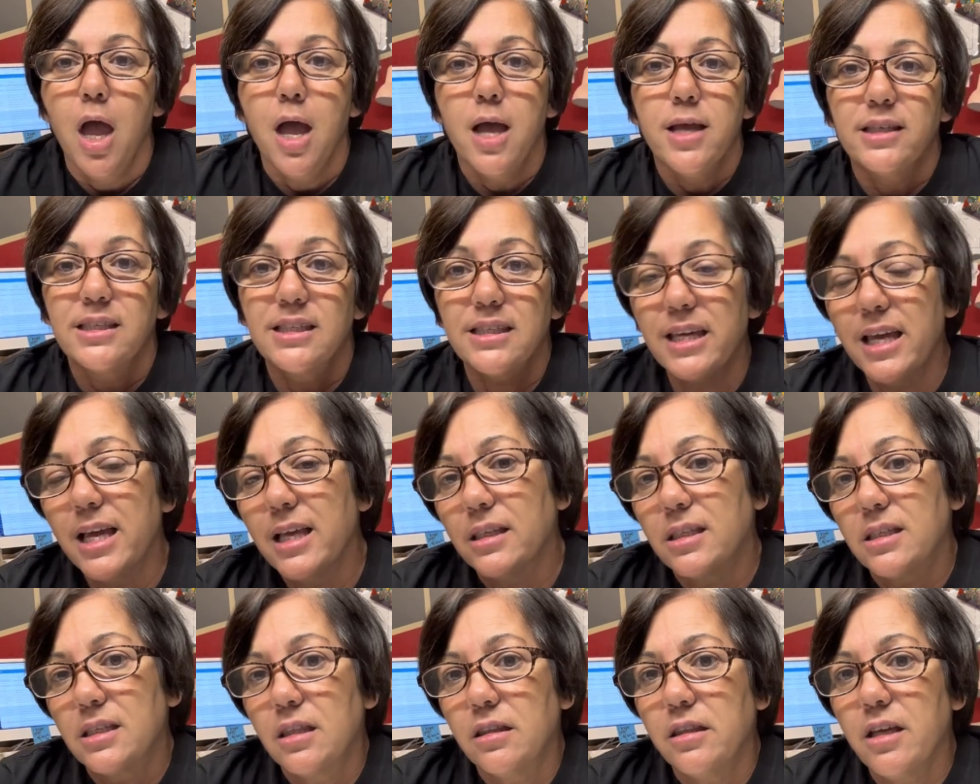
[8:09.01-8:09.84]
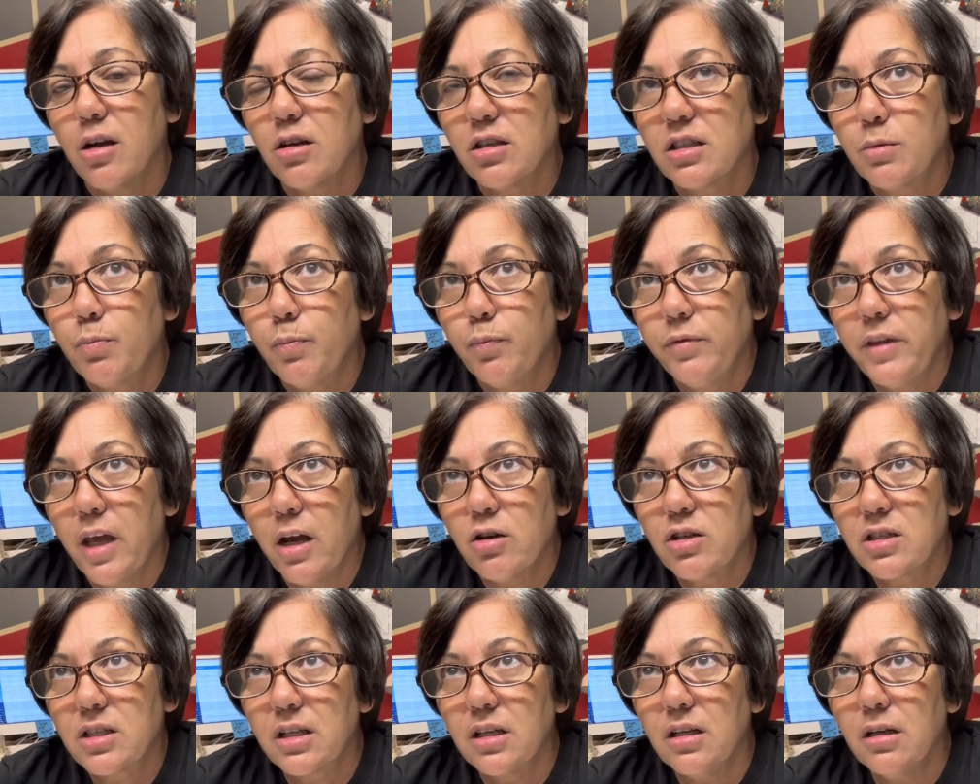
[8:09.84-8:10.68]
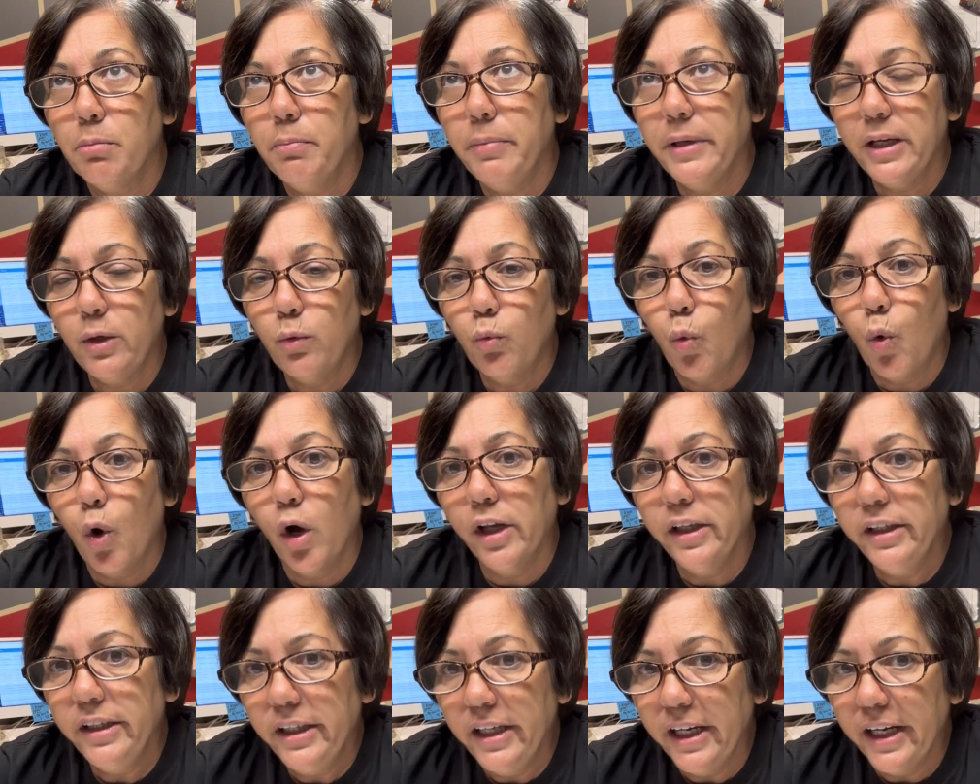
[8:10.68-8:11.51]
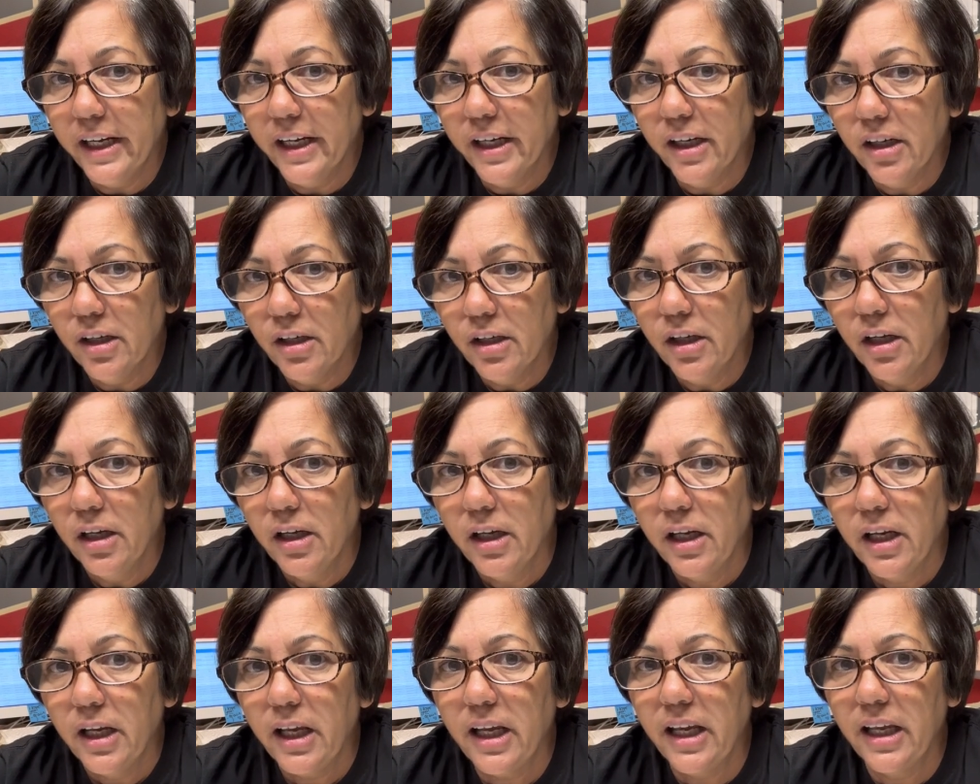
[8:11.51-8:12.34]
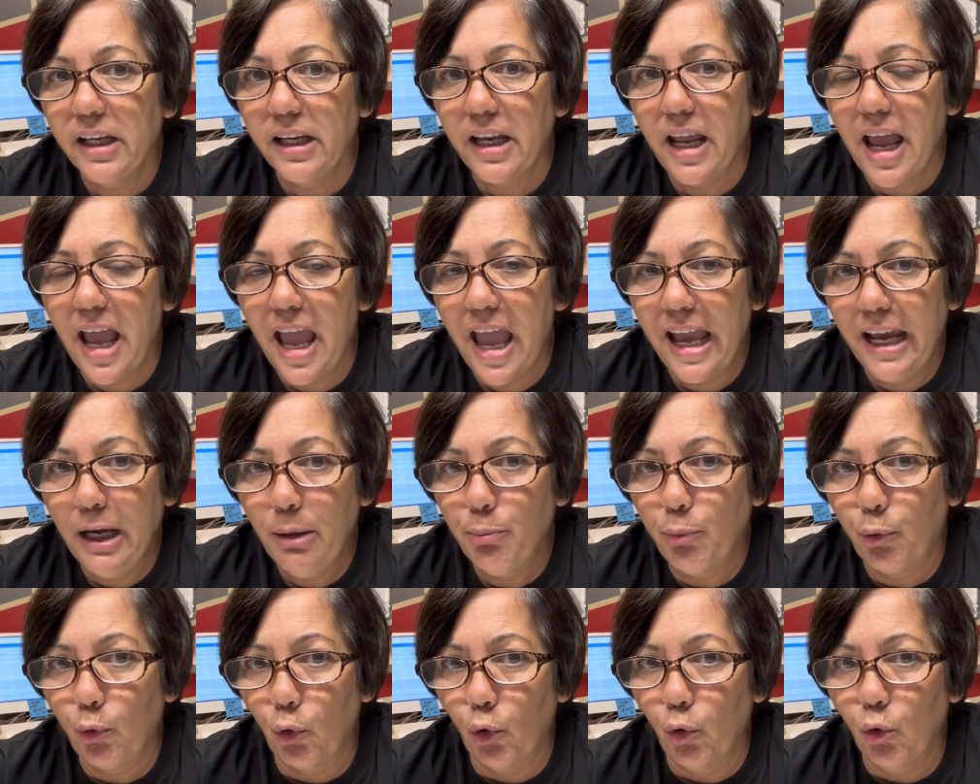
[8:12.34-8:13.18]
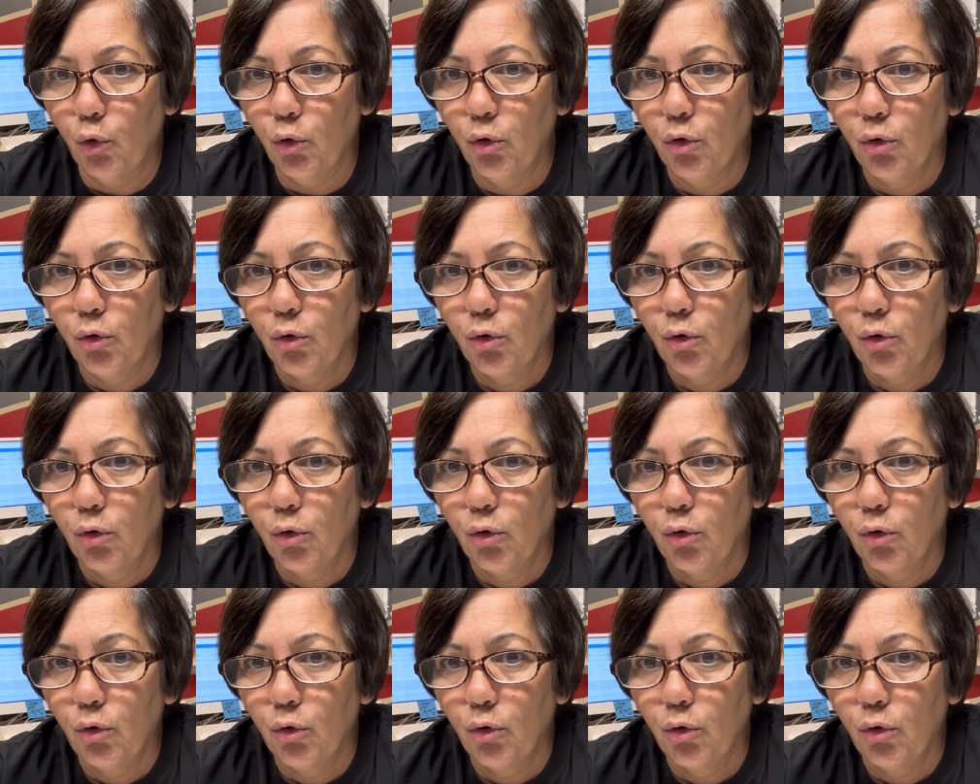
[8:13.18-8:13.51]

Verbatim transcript: Since there's there's gonna be one year in April